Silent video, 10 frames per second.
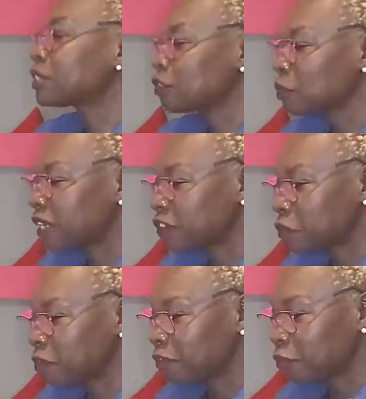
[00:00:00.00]
wanted to ask
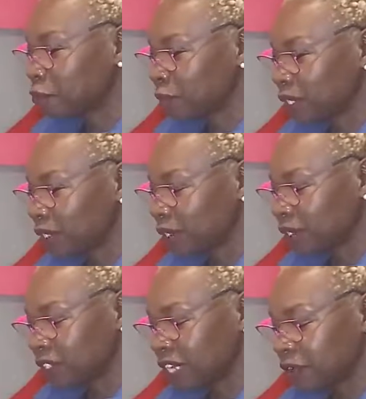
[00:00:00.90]
you before we
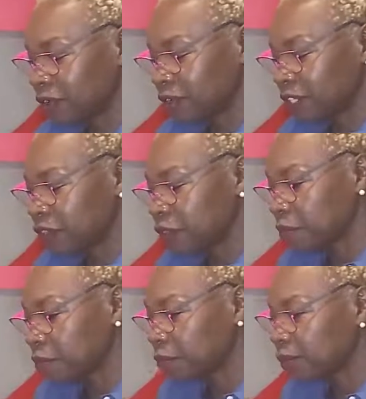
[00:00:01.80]
delve into
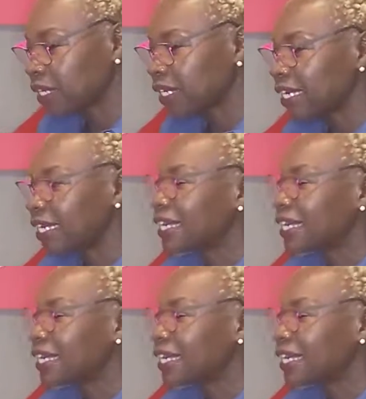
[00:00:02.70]
the book